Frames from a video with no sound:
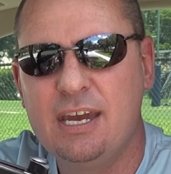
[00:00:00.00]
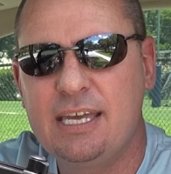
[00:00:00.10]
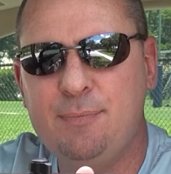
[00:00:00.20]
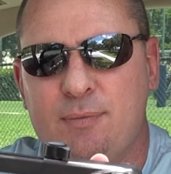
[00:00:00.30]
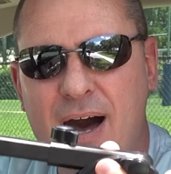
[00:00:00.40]

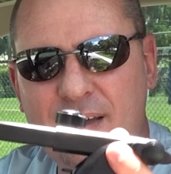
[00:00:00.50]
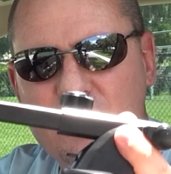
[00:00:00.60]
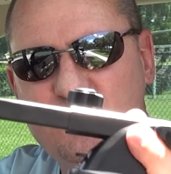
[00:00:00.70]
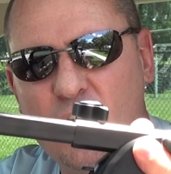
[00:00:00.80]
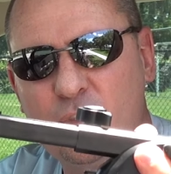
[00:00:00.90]
Keep in mind, the
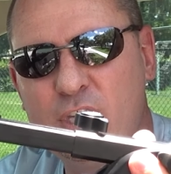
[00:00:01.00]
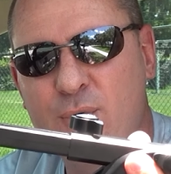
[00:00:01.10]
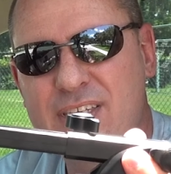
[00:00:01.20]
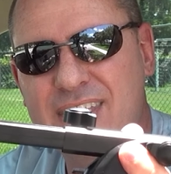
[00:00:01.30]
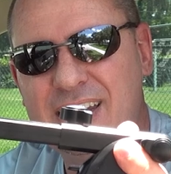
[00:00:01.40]
farther you
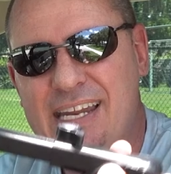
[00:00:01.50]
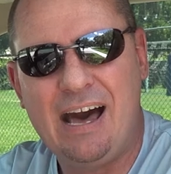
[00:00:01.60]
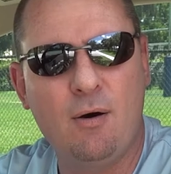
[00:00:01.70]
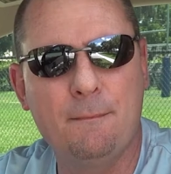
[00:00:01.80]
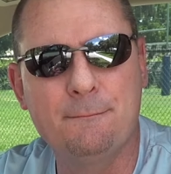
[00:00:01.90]
extend it
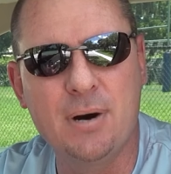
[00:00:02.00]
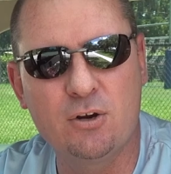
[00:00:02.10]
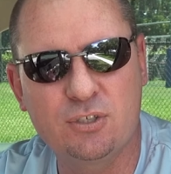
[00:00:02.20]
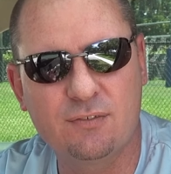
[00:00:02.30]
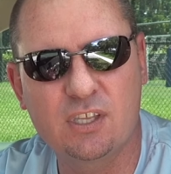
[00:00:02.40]
out,
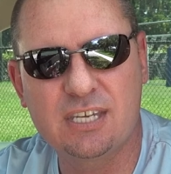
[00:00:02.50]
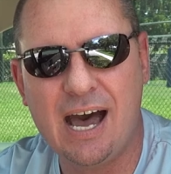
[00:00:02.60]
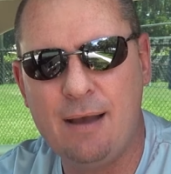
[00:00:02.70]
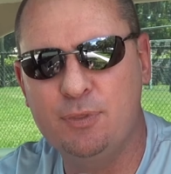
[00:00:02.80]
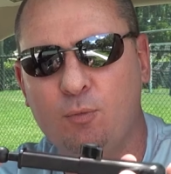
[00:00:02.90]
most of the
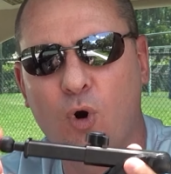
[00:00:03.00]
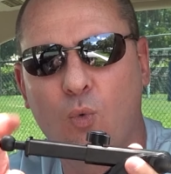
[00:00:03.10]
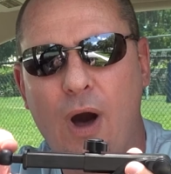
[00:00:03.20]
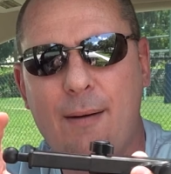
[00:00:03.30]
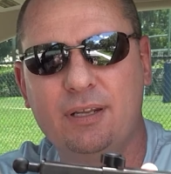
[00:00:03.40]
time, the more
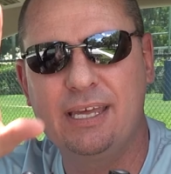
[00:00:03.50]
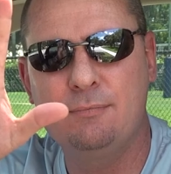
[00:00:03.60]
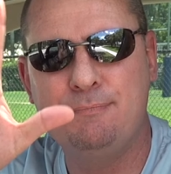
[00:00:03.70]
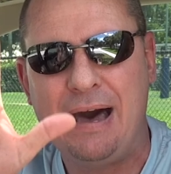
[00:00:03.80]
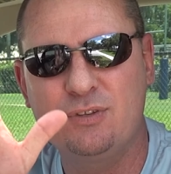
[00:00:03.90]
wobbly
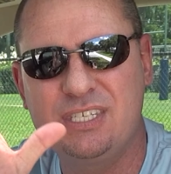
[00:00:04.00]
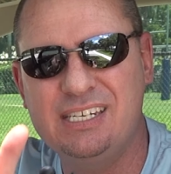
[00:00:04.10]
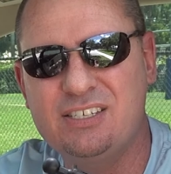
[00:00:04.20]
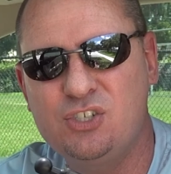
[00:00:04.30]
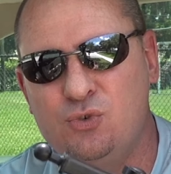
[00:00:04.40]
and
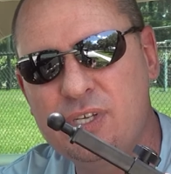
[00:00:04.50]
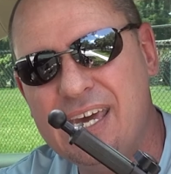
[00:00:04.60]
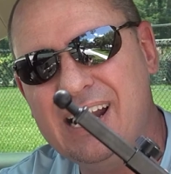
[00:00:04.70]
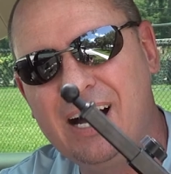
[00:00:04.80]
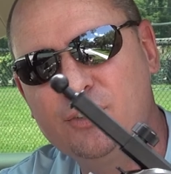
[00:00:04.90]
bounciness you
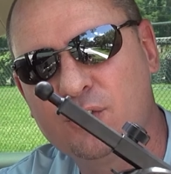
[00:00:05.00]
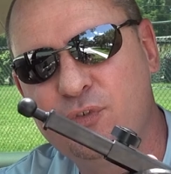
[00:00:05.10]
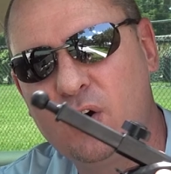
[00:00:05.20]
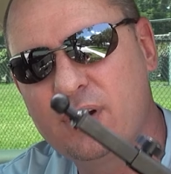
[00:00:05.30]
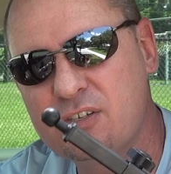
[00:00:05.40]
get on your
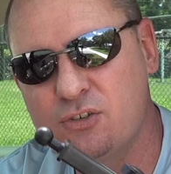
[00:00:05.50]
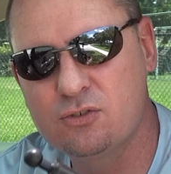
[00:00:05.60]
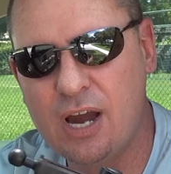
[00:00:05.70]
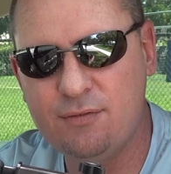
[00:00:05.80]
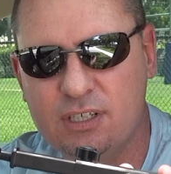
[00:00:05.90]
phone as you're
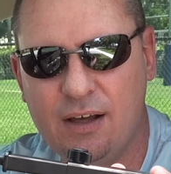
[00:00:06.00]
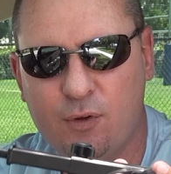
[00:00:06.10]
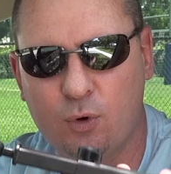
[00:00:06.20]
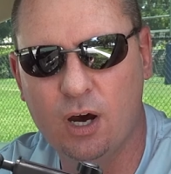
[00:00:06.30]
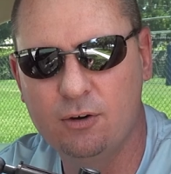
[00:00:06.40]
driving down
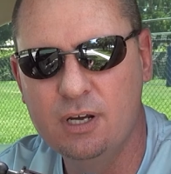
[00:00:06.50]
the road.